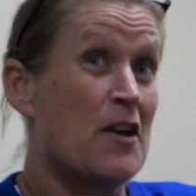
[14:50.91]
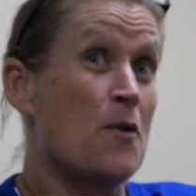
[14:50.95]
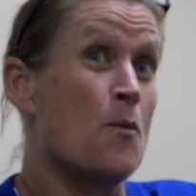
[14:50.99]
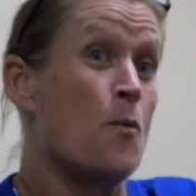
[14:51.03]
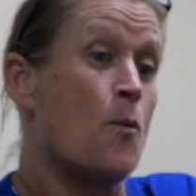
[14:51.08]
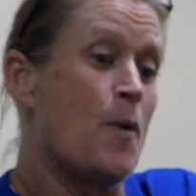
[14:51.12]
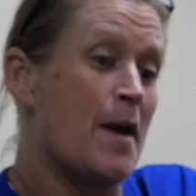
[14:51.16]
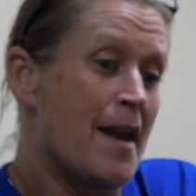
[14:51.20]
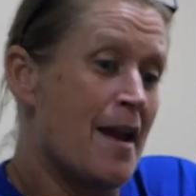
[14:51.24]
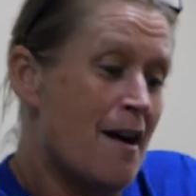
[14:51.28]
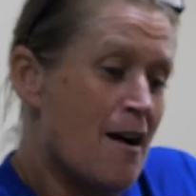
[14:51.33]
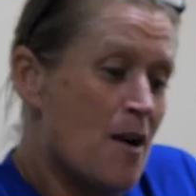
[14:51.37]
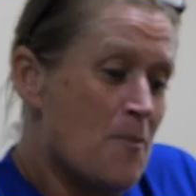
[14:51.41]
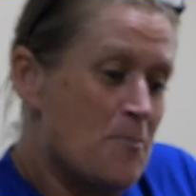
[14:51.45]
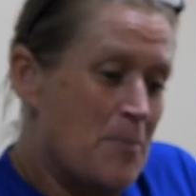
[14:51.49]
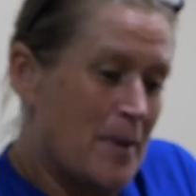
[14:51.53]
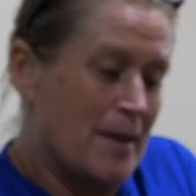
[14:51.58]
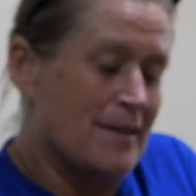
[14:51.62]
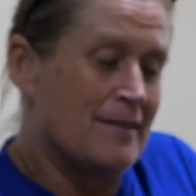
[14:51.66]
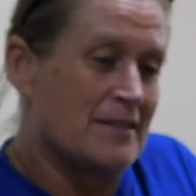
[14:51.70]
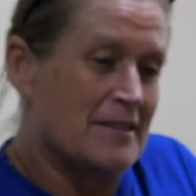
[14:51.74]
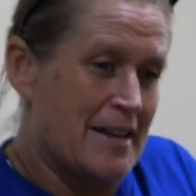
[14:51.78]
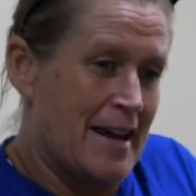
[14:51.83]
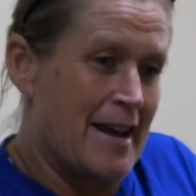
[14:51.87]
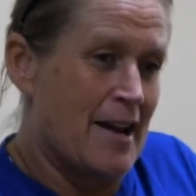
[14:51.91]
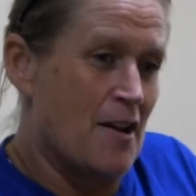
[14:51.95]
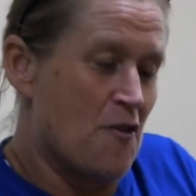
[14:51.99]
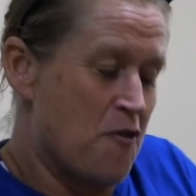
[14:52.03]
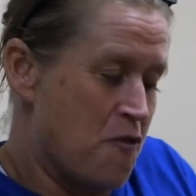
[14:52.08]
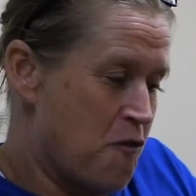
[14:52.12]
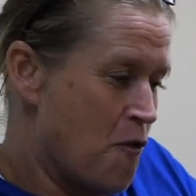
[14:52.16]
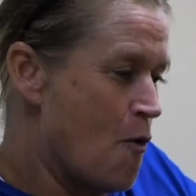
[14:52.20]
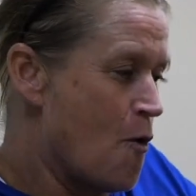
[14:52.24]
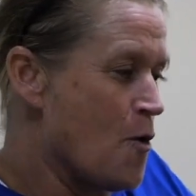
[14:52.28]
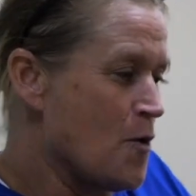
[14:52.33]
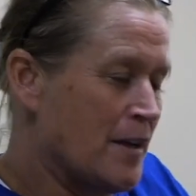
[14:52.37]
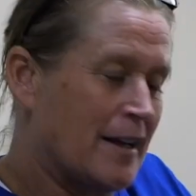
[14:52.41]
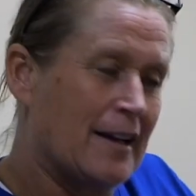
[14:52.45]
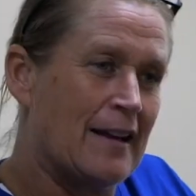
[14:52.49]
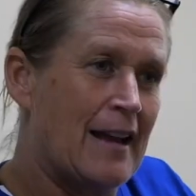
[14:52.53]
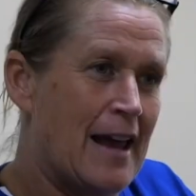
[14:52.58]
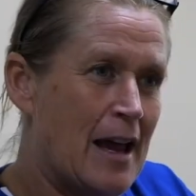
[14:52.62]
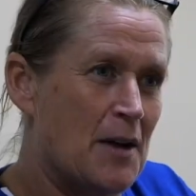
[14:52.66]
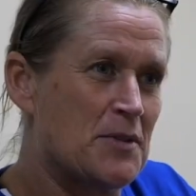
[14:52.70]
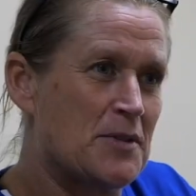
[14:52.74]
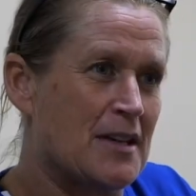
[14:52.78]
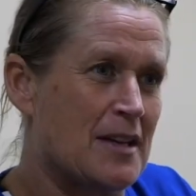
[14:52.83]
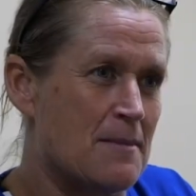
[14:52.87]
we are building four little
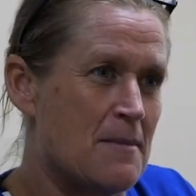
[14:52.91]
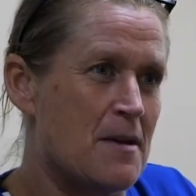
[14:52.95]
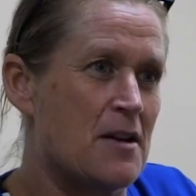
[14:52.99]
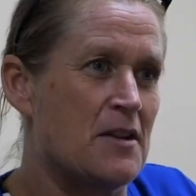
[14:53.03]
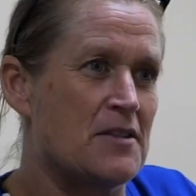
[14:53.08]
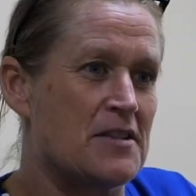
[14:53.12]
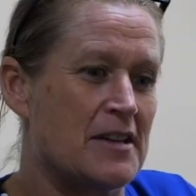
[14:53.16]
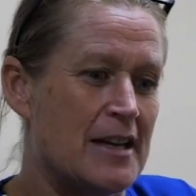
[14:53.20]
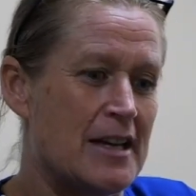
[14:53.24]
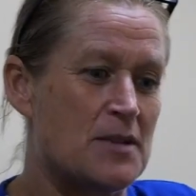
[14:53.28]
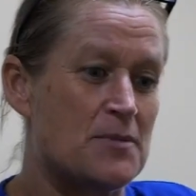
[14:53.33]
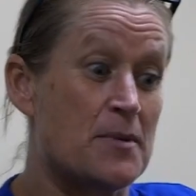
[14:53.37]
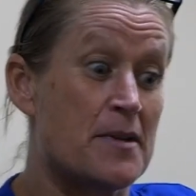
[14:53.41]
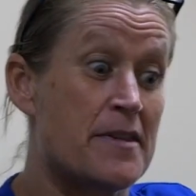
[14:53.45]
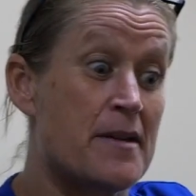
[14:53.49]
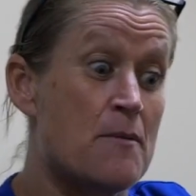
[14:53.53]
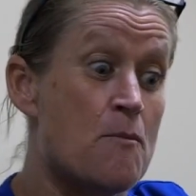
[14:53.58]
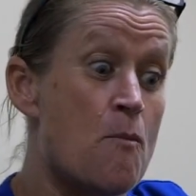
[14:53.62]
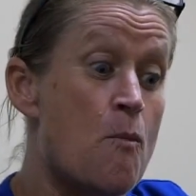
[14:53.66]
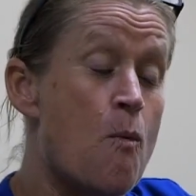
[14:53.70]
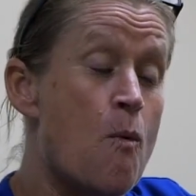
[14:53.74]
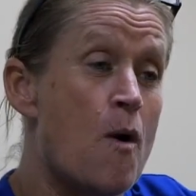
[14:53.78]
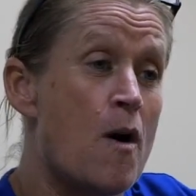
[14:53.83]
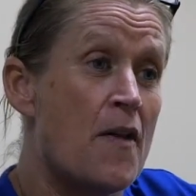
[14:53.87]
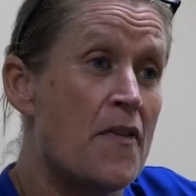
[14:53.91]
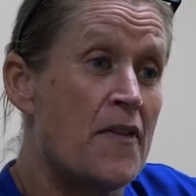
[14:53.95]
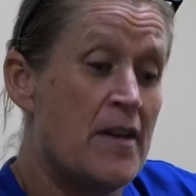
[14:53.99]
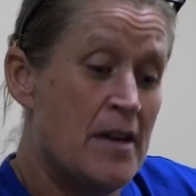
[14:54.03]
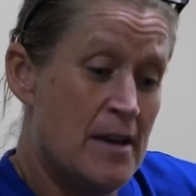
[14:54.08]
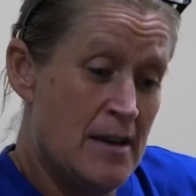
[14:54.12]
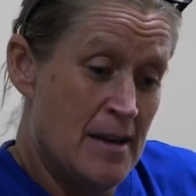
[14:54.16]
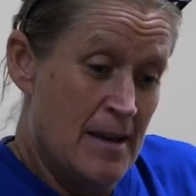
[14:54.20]
house communities within one